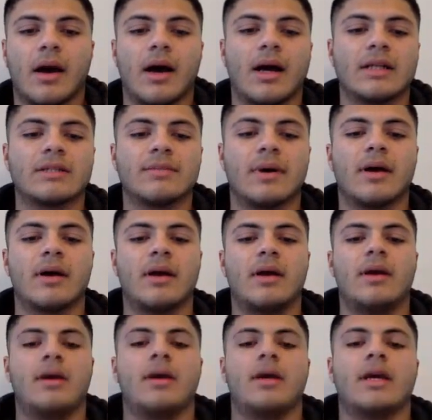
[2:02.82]
hotspot
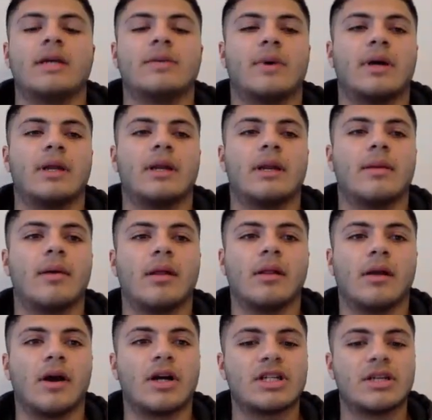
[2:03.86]
is when
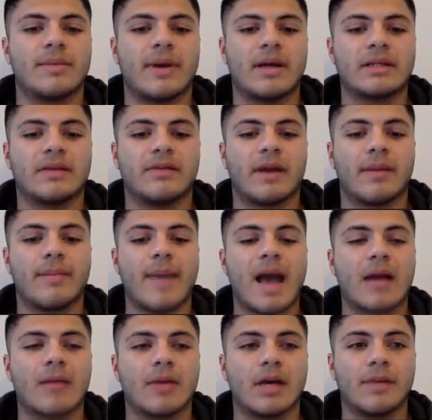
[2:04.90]
large amounts of like
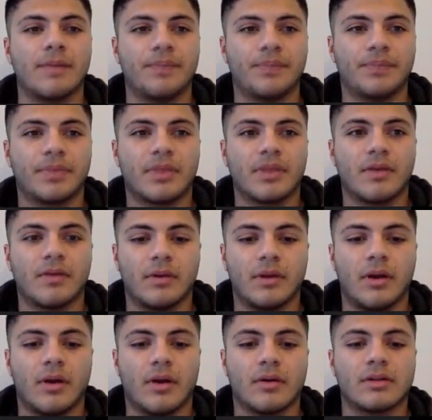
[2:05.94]
magma from
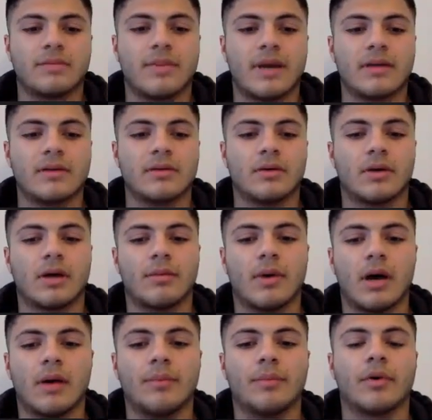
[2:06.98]
the Earth's mantle come
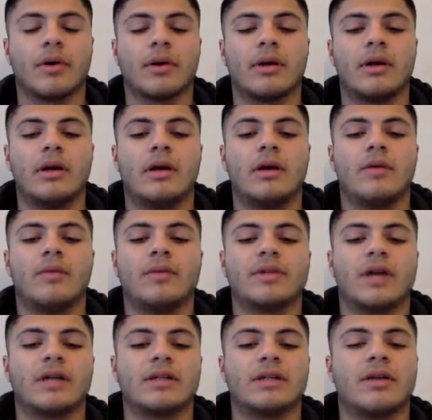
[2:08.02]
upward, which
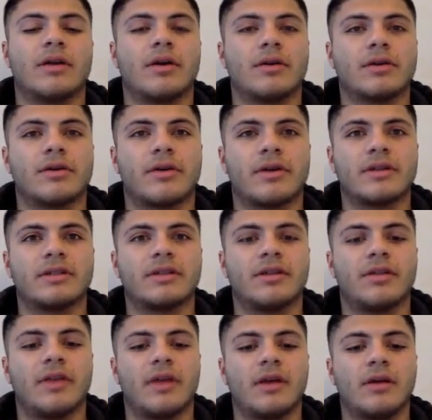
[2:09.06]
causes the Earth's crust to
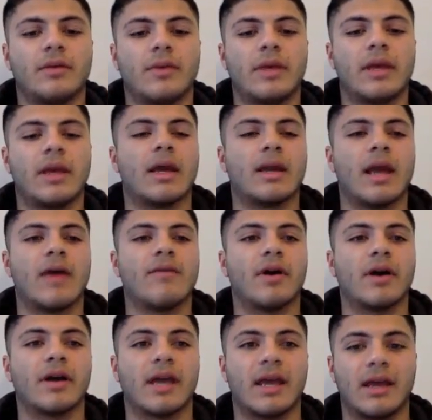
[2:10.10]
thin and weaken, and
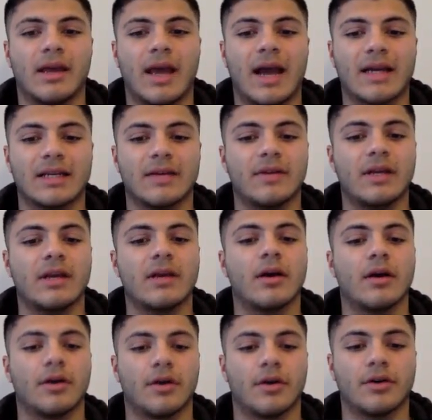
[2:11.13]
volcanic activity
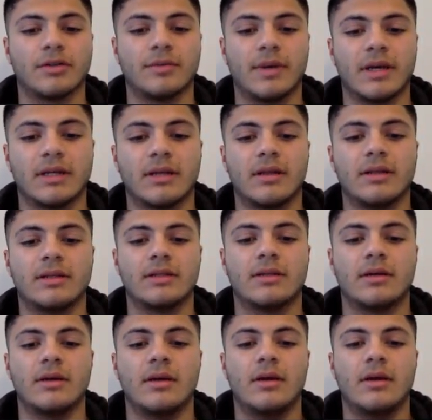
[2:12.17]
occurs because of
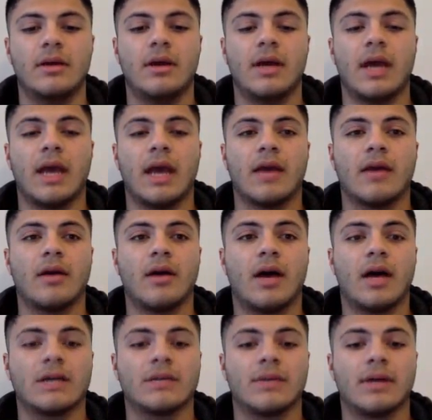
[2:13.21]
this. And
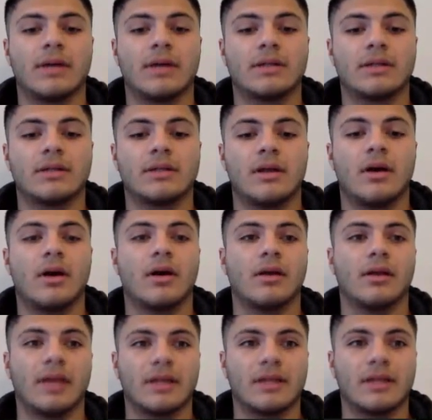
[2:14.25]
hotspots are
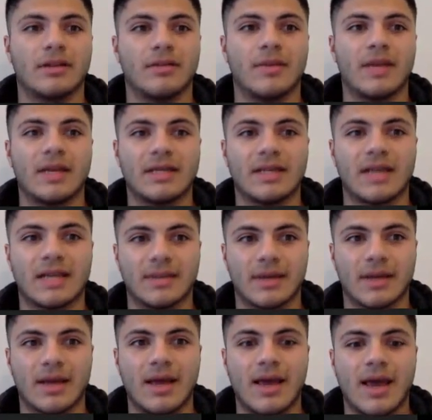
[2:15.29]
linked to many seismic
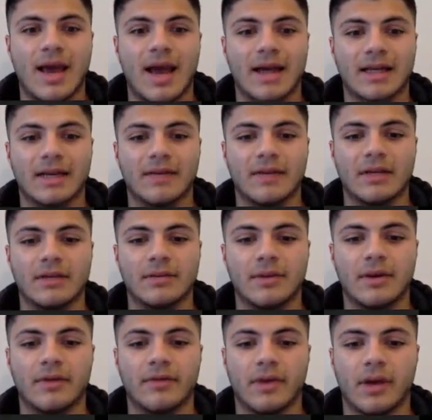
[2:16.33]
activities
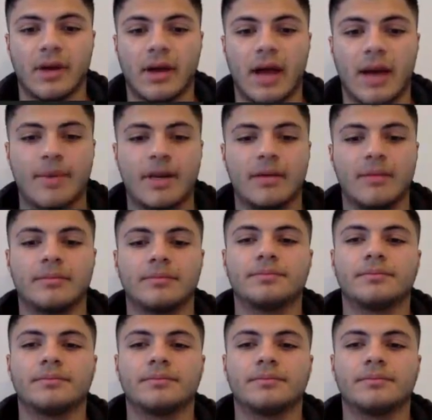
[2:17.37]
happening.